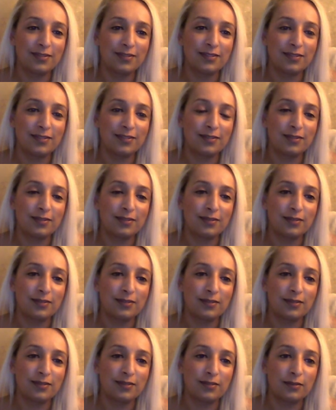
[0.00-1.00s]

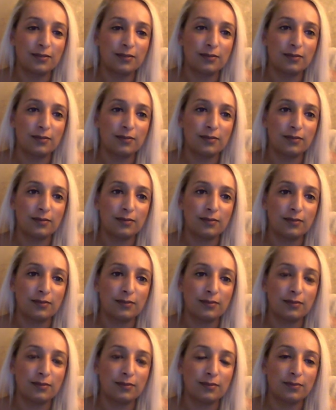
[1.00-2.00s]

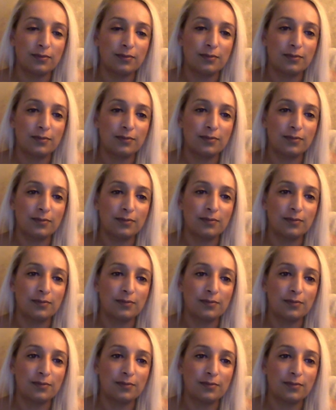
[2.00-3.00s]

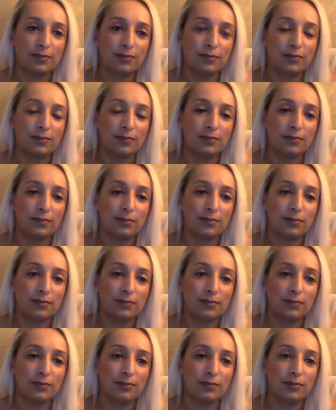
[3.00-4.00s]

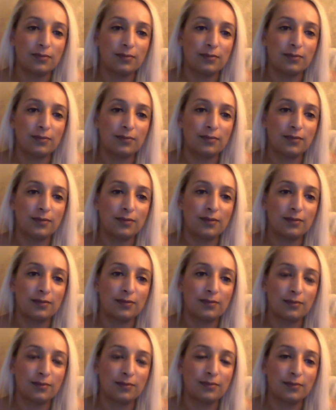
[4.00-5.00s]
This person isn't speaking.